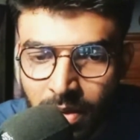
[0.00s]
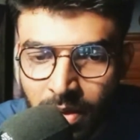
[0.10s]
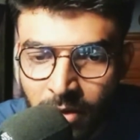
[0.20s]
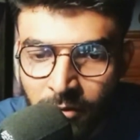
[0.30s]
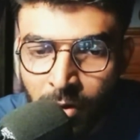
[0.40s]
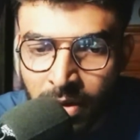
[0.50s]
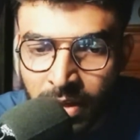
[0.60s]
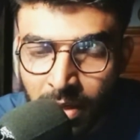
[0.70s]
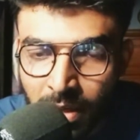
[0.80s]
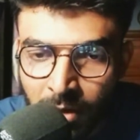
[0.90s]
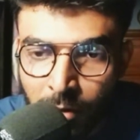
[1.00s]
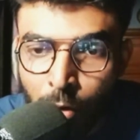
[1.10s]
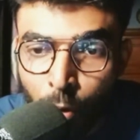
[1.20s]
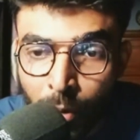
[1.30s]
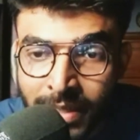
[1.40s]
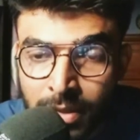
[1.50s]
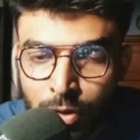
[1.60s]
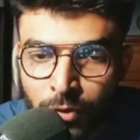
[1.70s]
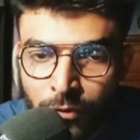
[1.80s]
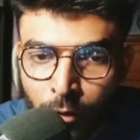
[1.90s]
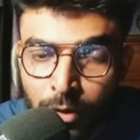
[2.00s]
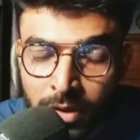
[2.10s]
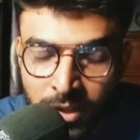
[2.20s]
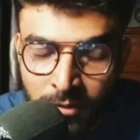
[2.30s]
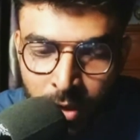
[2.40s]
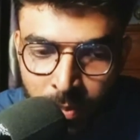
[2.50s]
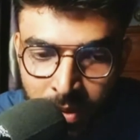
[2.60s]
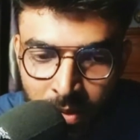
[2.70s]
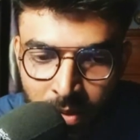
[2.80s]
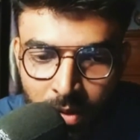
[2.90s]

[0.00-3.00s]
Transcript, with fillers: If you're like if you're going into full on developing,